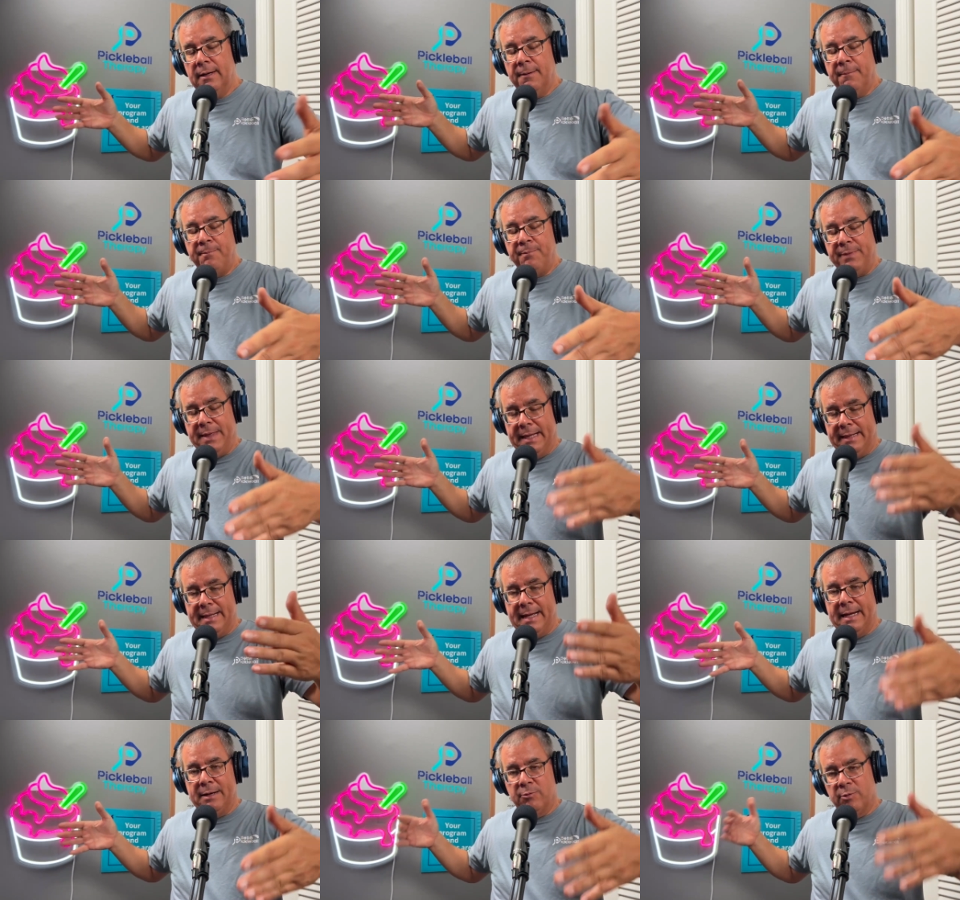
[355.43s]

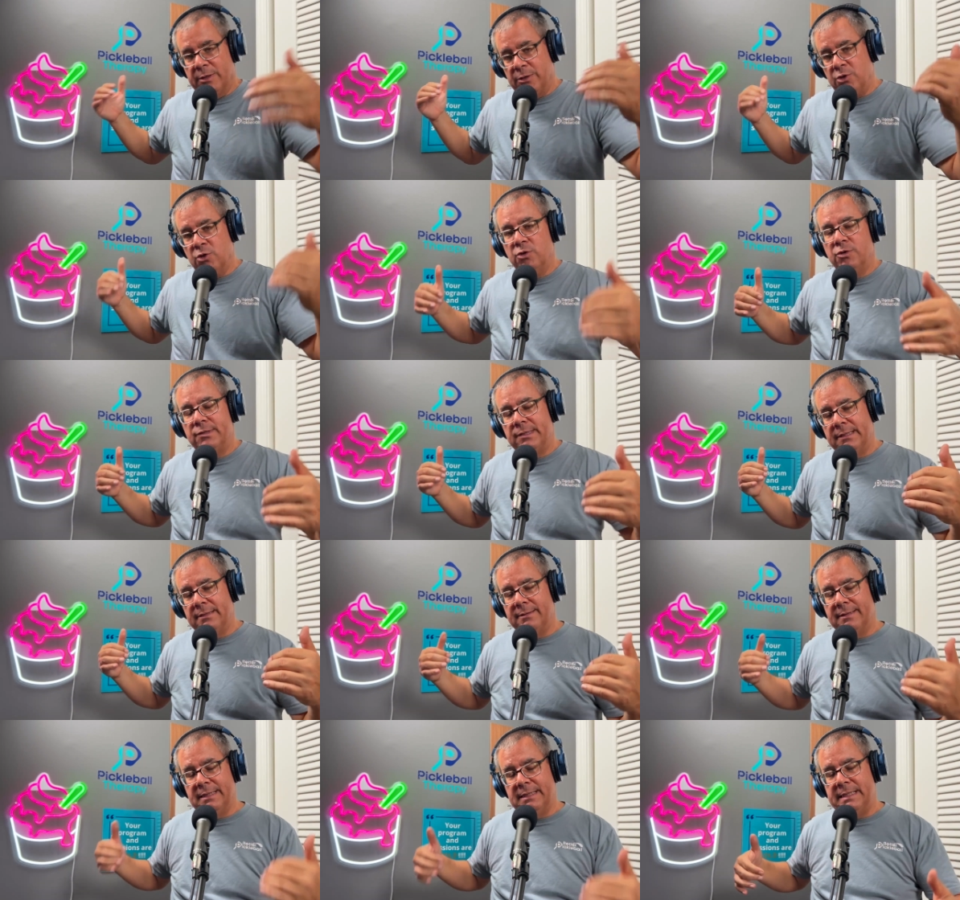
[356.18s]
that then
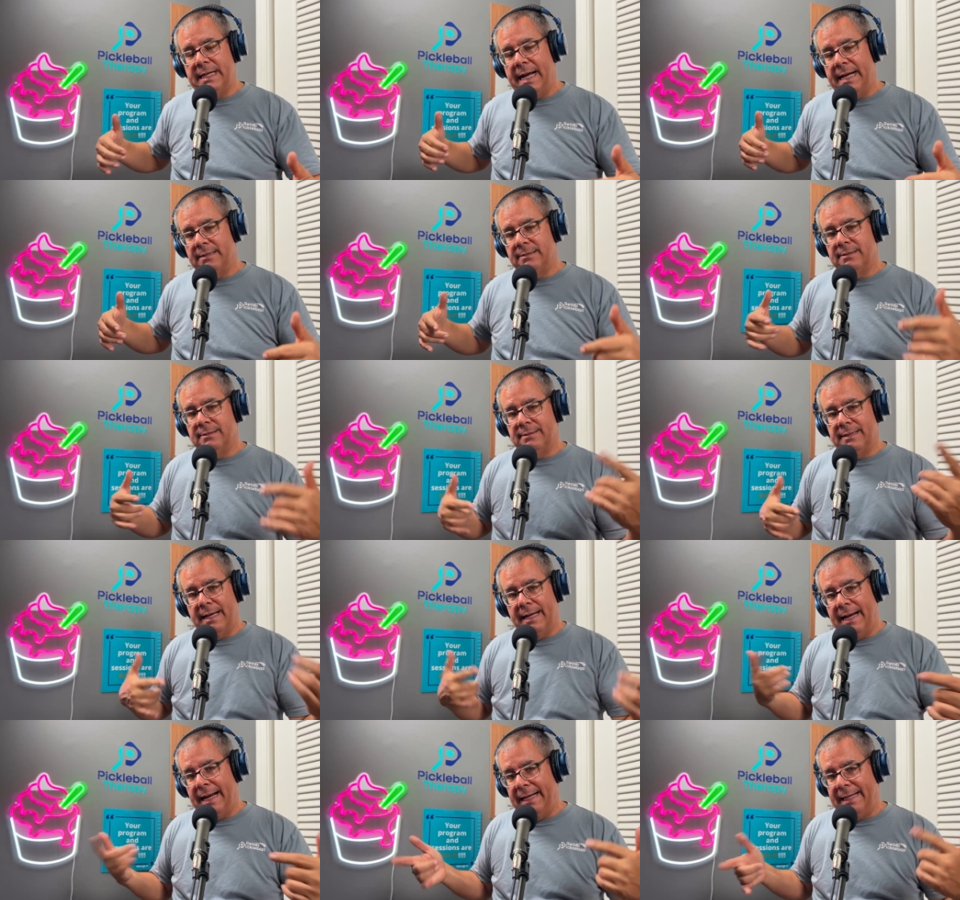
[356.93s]
reduces the chances
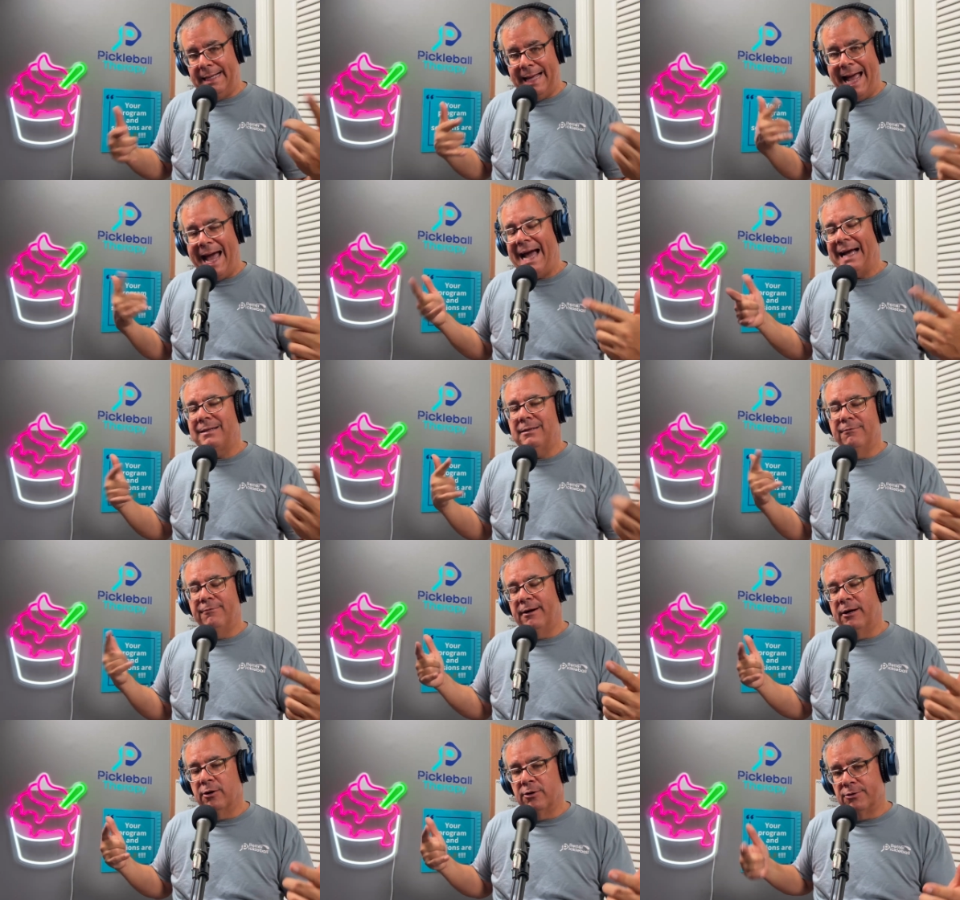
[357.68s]
that any
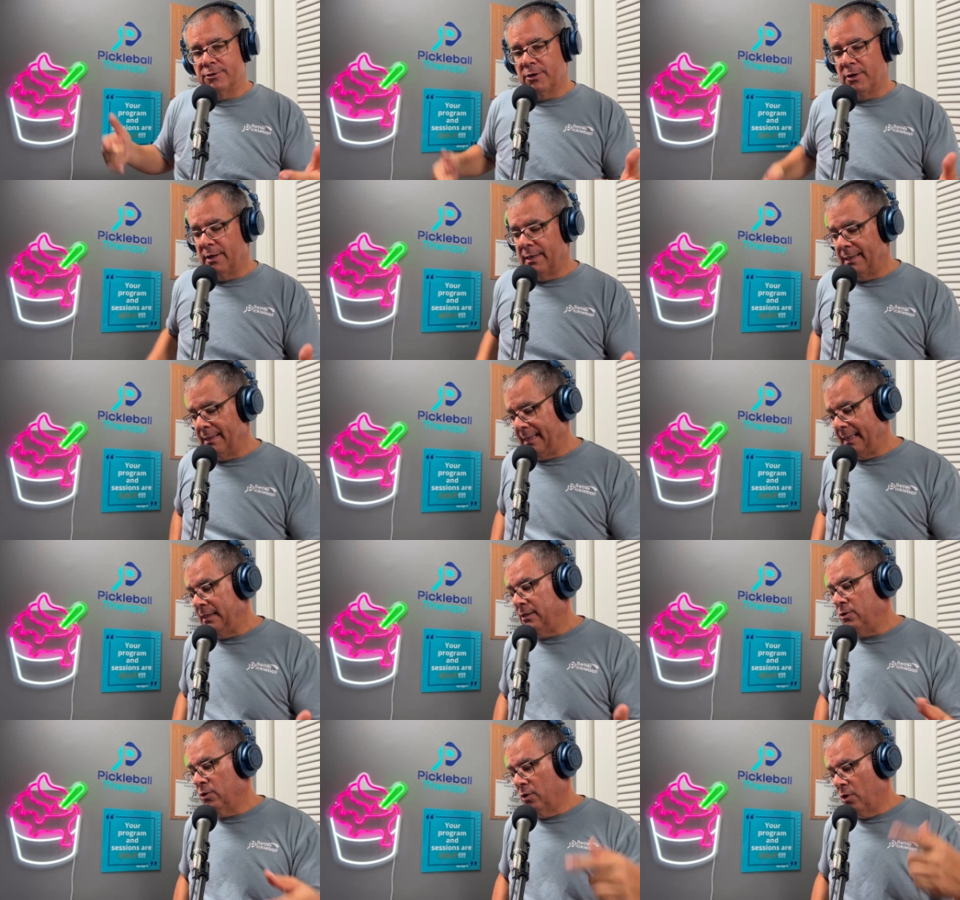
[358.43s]
active errors are going to
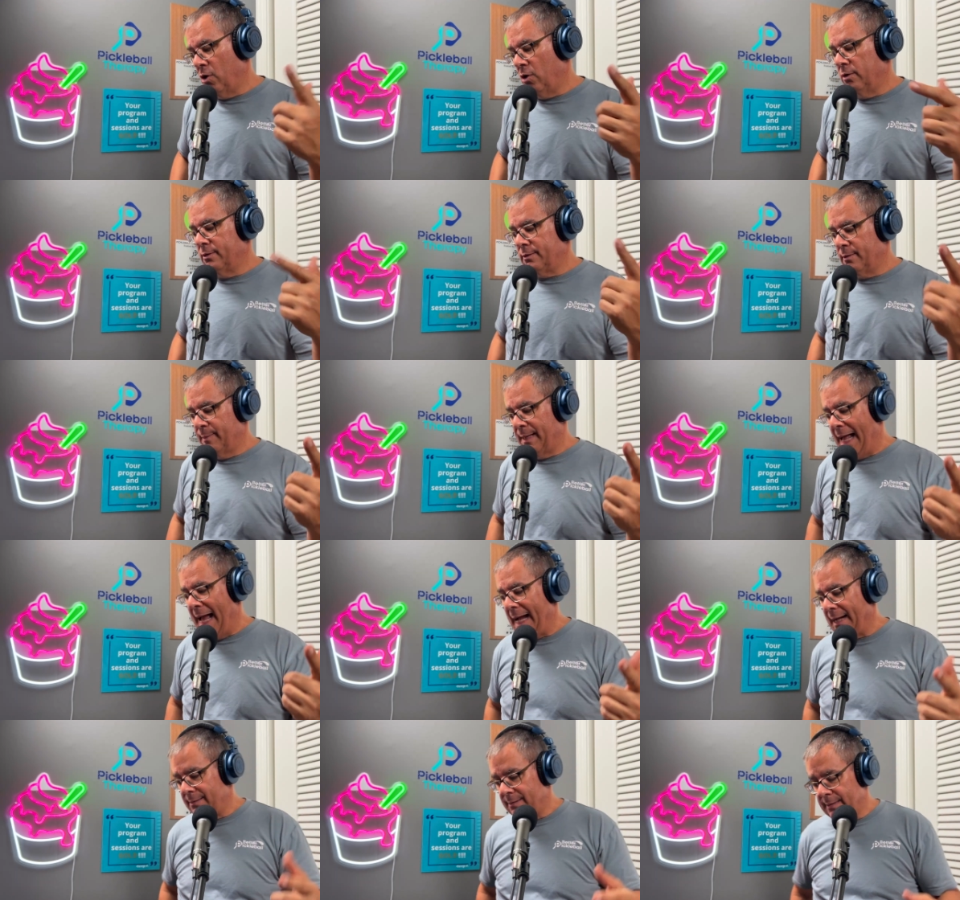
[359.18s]
lead to an ultimate
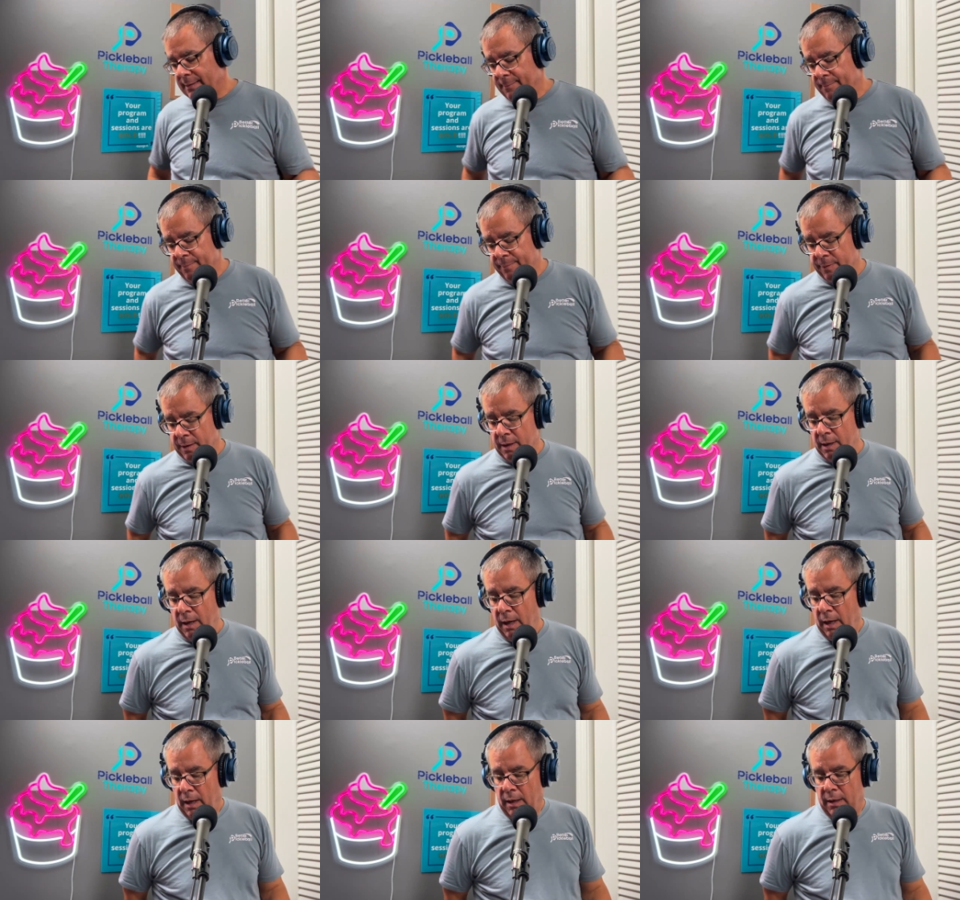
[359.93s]
accident.
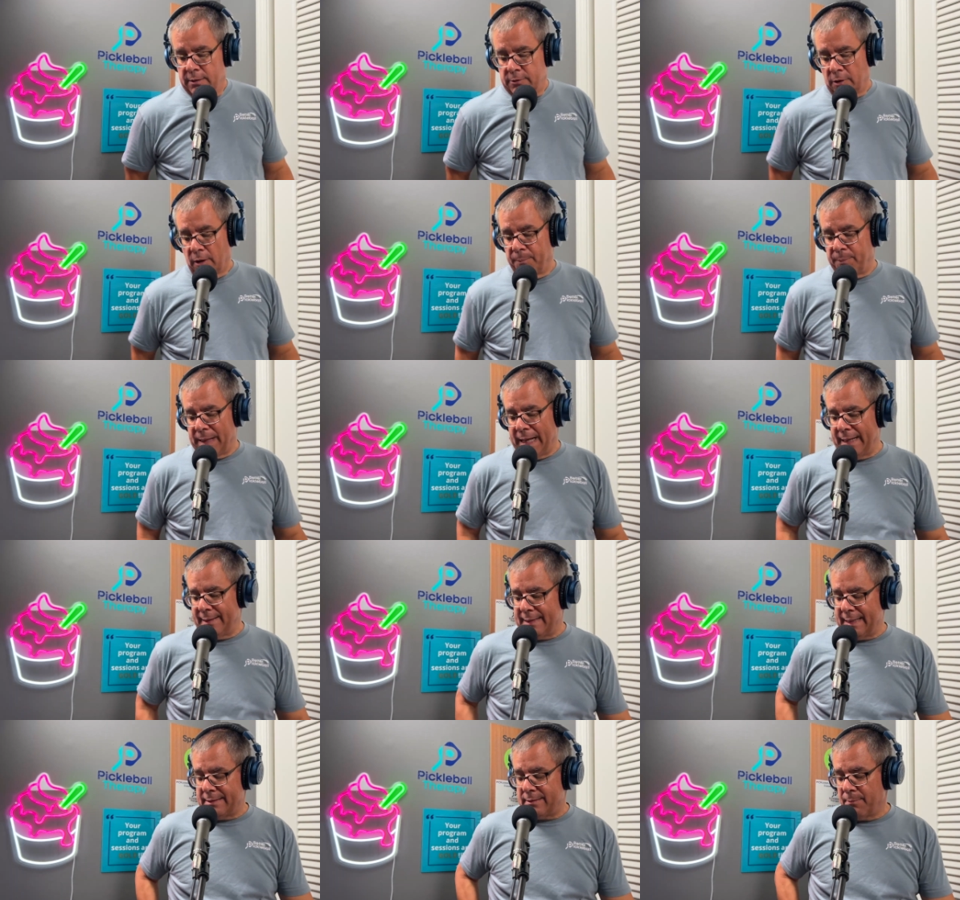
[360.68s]
So
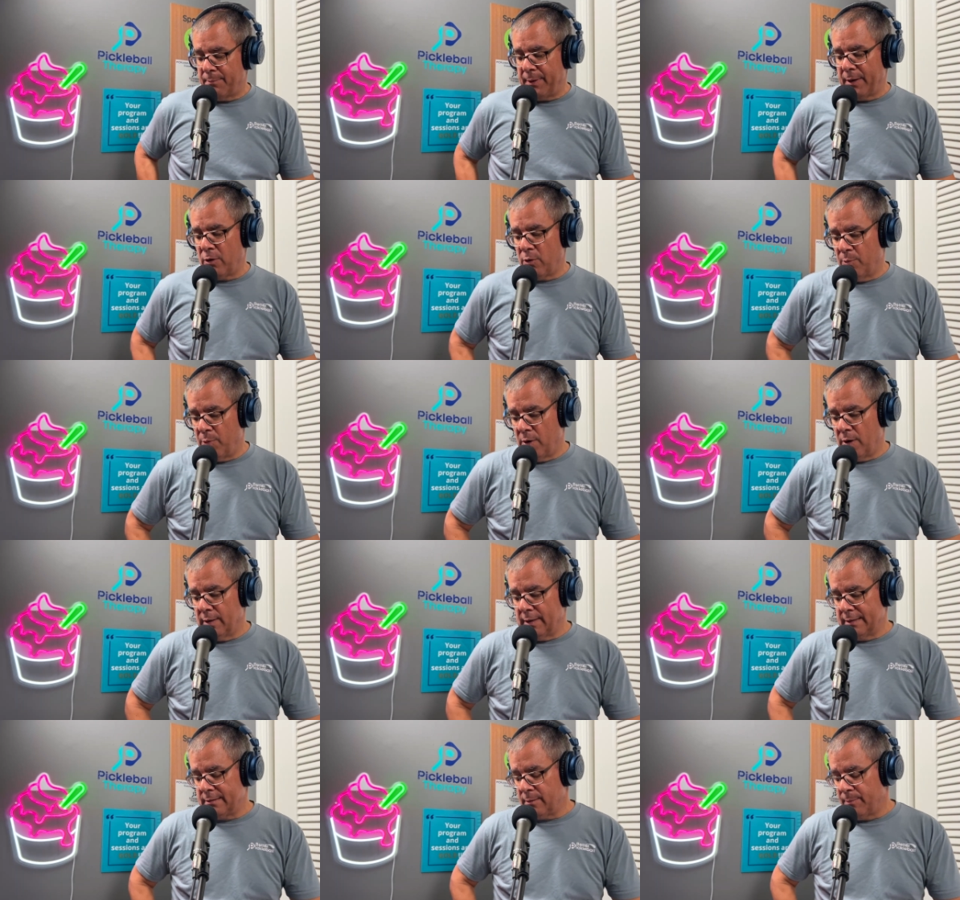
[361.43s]
applying that to
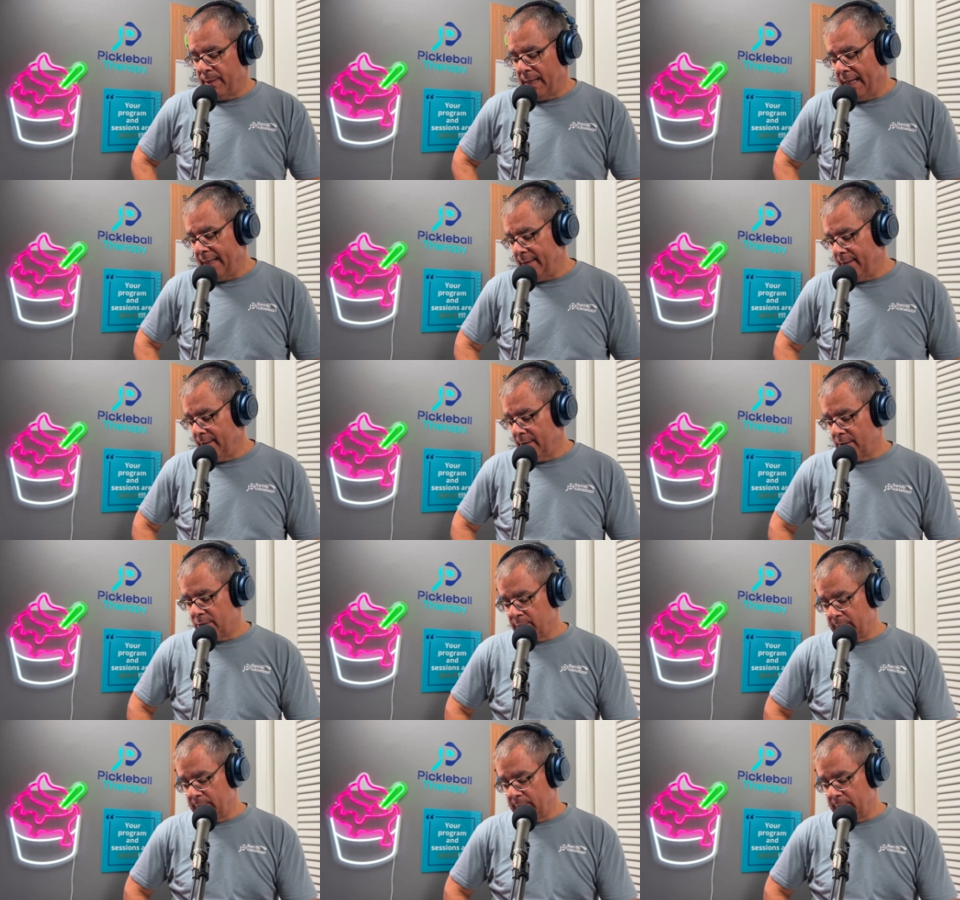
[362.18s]
pickleball, let's apply it in the 3